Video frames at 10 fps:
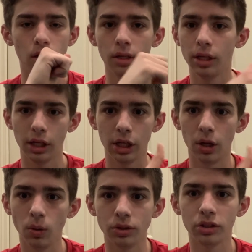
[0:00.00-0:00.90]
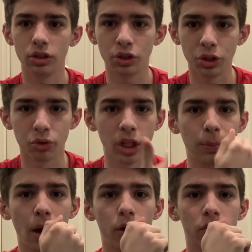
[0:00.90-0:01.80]
He knows she's really
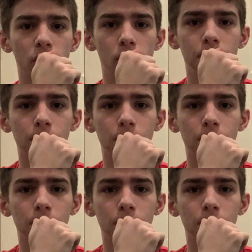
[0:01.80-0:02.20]
powerful.